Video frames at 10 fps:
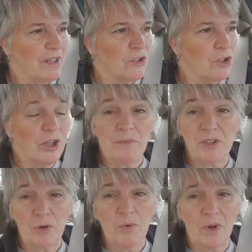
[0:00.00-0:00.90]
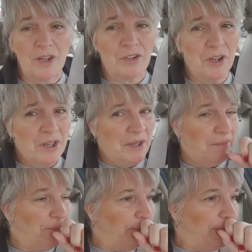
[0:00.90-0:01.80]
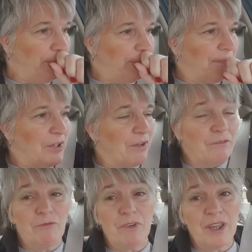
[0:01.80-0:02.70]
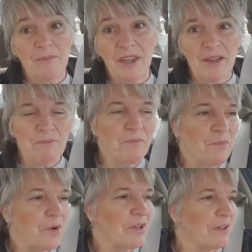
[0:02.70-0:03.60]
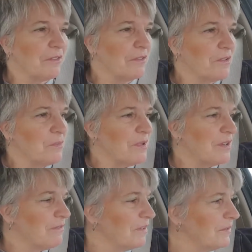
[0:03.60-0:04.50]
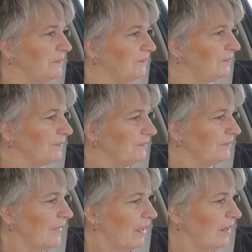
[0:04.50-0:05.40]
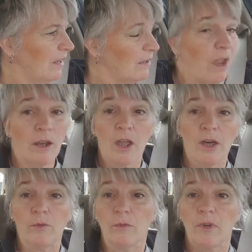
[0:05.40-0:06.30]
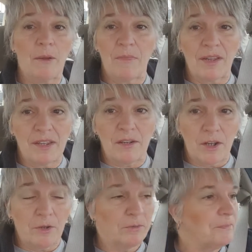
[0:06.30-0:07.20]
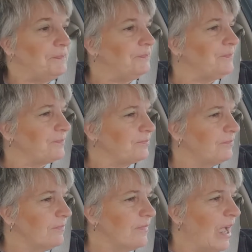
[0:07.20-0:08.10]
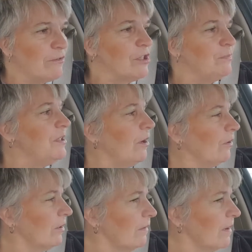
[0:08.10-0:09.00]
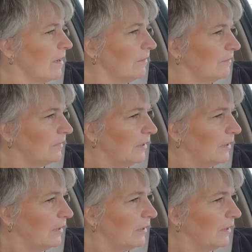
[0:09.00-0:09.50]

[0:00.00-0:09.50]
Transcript: and it's cheap storage. You'll have to forgive me. I'm working on a little bit of a, not a cold. I'm not getting a cold. I've just been talking a lot.